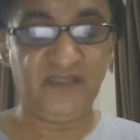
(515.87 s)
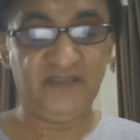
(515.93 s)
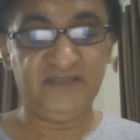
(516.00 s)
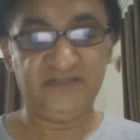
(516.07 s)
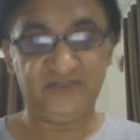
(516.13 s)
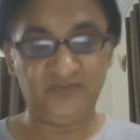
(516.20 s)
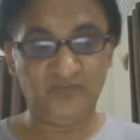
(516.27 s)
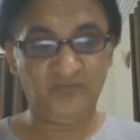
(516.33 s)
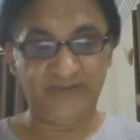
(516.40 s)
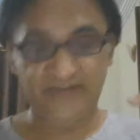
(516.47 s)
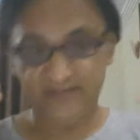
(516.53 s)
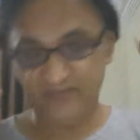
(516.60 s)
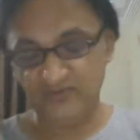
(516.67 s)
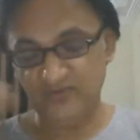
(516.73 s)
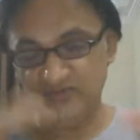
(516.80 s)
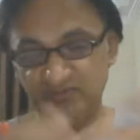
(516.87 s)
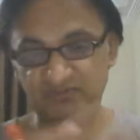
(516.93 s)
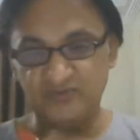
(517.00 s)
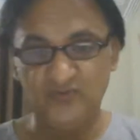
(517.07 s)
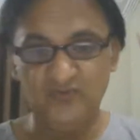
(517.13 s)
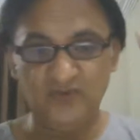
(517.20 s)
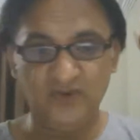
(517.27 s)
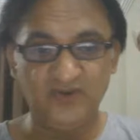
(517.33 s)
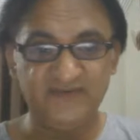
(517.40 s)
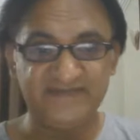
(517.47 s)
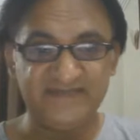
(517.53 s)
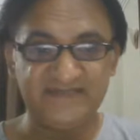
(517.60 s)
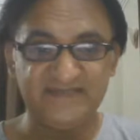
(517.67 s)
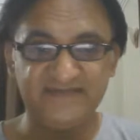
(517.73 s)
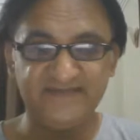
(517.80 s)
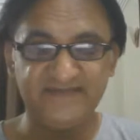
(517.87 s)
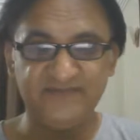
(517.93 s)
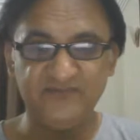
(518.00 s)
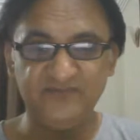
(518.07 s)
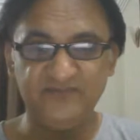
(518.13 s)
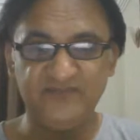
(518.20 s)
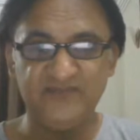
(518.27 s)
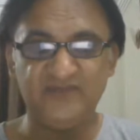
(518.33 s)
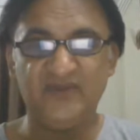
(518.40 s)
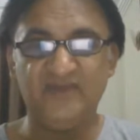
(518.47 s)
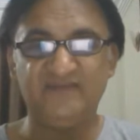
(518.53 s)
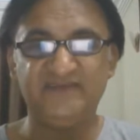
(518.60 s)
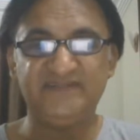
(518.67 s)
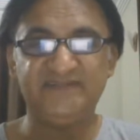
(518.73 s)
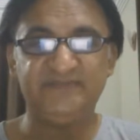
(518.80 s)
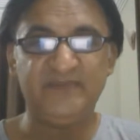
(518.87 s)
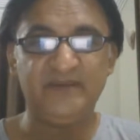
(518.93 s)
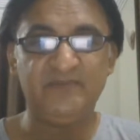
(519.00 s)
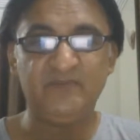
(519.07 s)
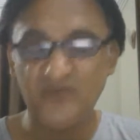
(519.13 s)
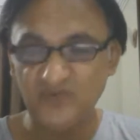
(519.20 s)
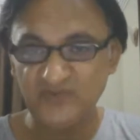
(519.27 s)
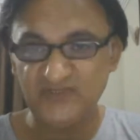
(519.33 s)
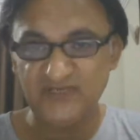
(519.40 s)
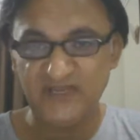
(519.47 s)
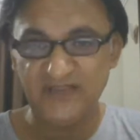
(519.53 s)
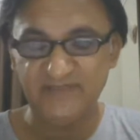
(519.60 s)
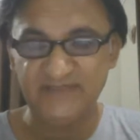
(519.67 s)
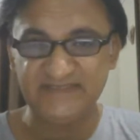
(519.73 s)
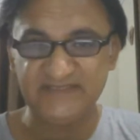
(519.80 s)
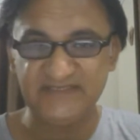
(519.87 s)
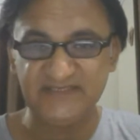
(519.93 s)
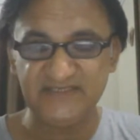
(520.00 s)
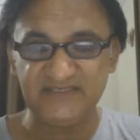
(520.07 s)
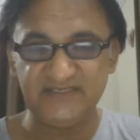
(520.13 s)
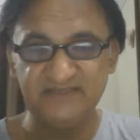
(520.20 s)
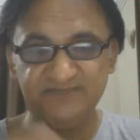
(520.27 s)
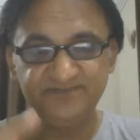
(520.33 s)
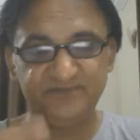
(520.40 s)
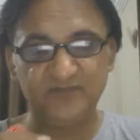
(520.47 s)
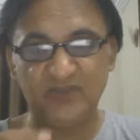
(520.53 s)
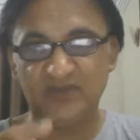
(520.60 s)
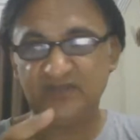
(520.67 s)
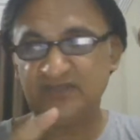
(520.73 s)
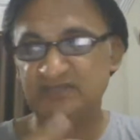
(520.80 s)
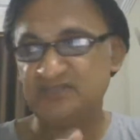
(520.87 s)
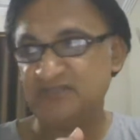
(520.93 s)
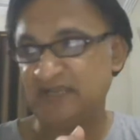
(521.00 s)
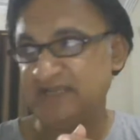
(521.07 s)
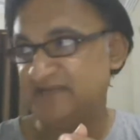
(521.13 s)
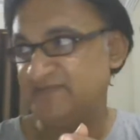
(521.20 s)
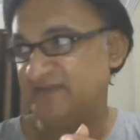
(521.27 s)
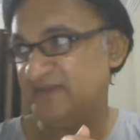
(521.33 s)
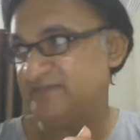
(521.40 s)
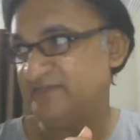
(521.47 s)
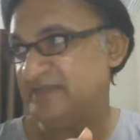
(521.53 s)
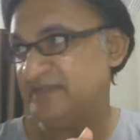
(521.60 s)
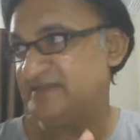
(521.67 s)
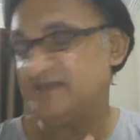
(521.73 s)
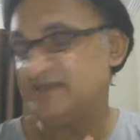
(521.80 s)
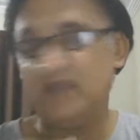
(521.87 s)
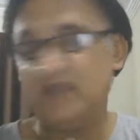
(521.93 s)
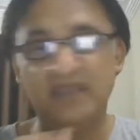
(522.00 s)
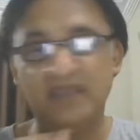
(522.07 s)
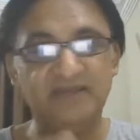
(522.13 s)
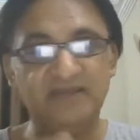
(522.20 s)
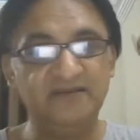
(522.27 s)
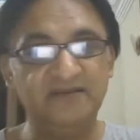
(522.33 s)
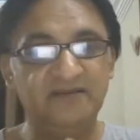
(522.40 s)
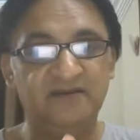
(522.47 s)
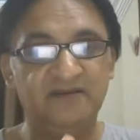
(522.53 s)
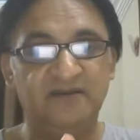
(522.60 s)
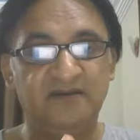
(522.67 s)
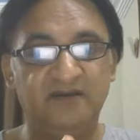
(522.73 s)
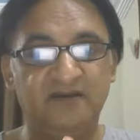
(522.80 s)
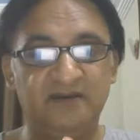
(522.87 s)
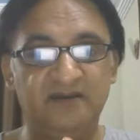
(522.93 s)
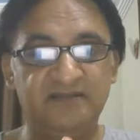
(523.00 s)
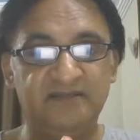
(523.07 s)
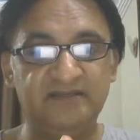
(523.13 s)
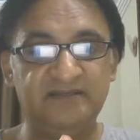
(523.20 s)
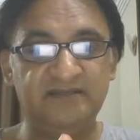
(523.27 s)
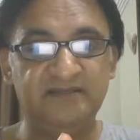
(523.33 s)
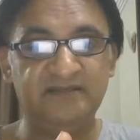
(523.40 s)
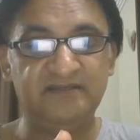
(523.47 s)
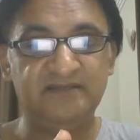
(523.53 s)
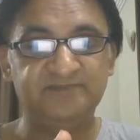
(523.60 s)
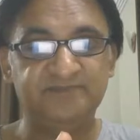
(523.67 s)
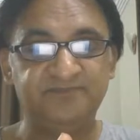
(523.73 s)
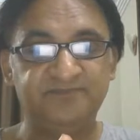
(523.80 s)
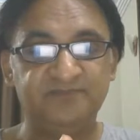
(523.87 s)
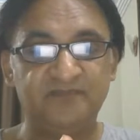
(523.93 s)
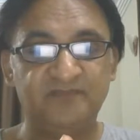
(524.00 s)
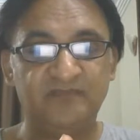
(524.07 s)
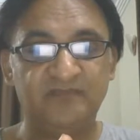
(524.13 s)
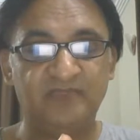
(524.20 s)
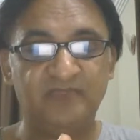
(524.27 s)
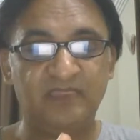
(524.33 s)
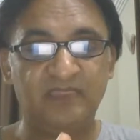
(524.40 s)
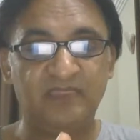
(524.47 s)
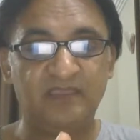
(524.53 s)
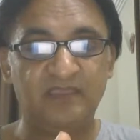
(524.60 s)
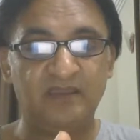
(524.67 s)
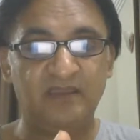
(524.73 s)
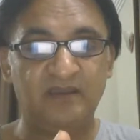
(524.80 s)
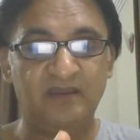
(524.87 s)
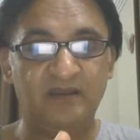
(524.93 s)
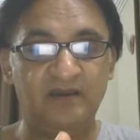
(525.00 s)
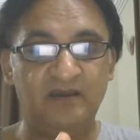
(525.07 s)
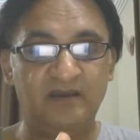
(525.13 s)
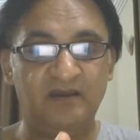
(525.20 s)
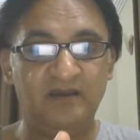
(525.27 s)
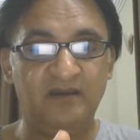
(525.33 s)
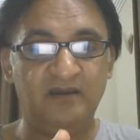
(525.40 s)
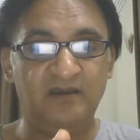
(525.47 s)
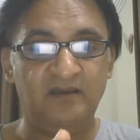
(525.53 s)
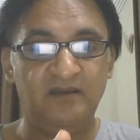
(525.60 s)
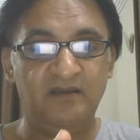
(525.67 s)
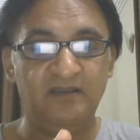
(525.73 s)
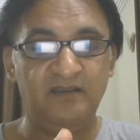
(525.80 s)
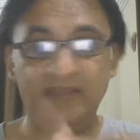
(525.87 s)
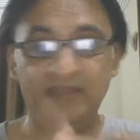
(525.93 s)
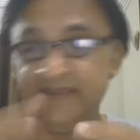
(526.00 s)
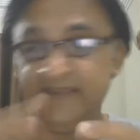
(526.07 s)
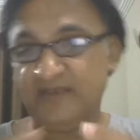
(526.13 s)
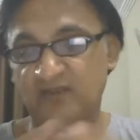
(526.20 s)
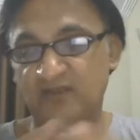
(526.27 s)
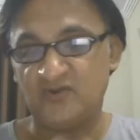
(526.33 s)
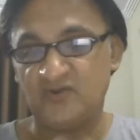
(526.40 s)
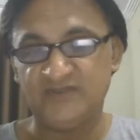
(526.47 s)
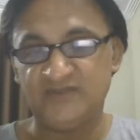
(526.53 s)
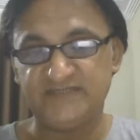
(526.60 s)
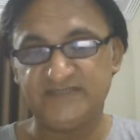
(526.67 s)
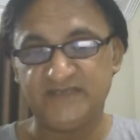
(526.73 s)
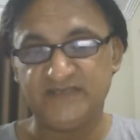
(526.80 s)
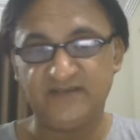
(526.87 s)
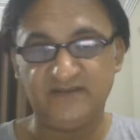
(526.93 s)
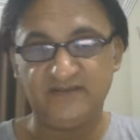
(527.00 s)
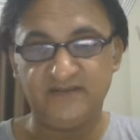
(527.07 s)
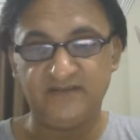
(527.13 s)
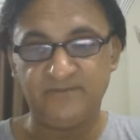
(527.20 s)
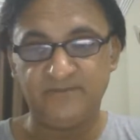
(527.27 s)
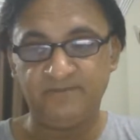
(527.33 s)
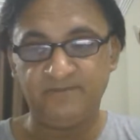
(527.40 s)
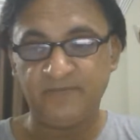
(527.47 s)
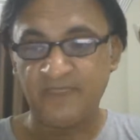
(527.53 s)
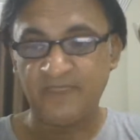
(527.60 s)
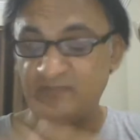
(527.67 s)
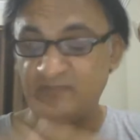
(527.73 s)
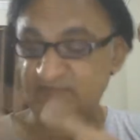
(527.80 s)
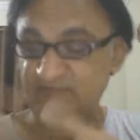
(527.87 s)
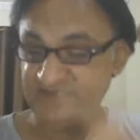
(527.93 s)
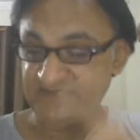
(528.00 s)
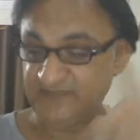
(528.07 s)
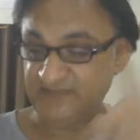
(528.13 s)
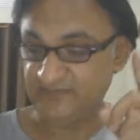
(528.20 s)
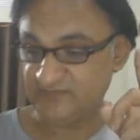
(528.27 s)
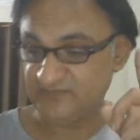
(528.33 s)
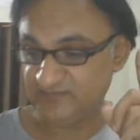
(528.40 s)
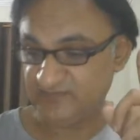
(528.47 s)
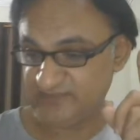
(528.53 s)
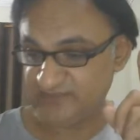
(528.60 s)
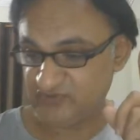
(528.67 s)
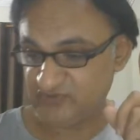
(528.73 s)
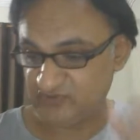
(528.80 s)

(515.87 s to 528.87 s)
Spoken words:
So what I'm going to overall suggest you that you have to spend more time as a teacher on a child development and on the uh, learning across the curriculum. So these are my